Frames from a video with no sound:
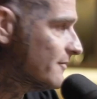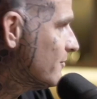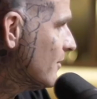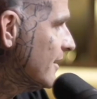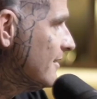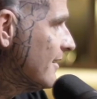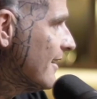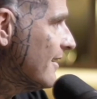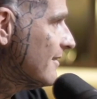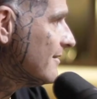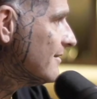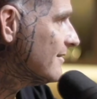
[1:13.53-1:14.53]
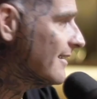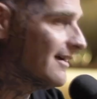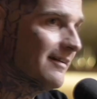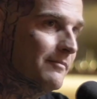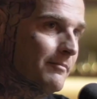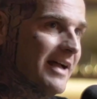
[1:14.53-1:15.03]
To, like, yeah,
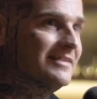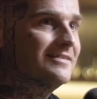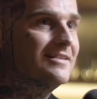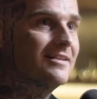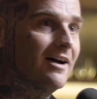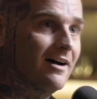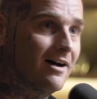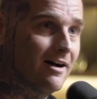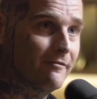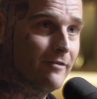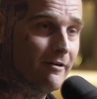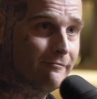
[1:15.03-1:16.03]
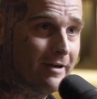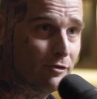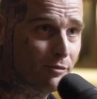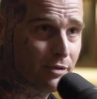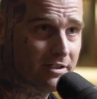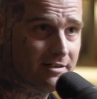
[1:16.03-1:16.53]
yeah. So That's in uh, a
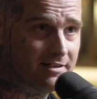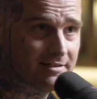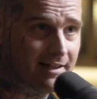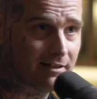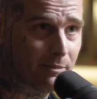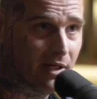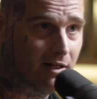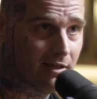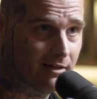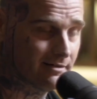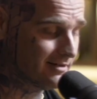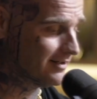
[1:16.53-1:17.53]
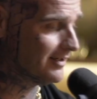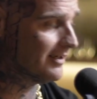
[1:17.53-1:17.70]
federal prison encyclopedia.